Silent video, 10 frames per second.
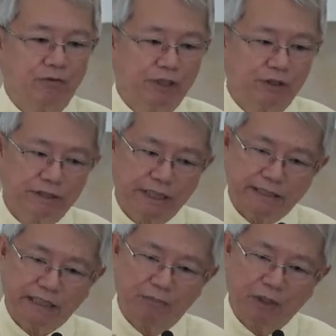When you see
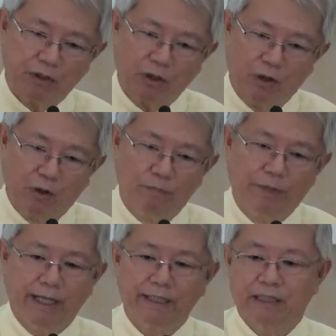someone
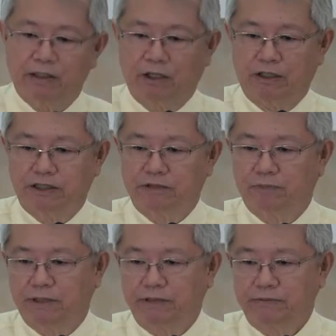obeying the
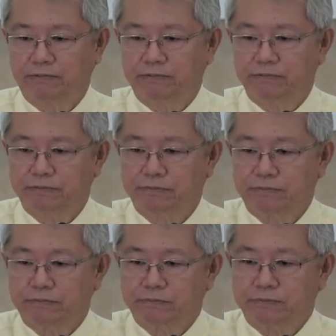gospel,
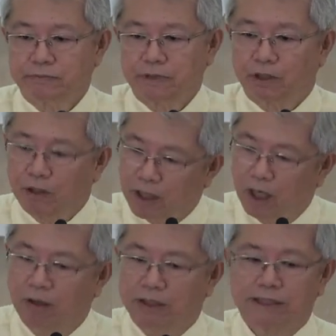go
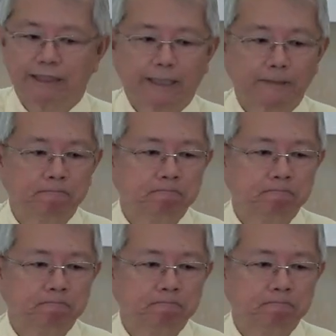alongside.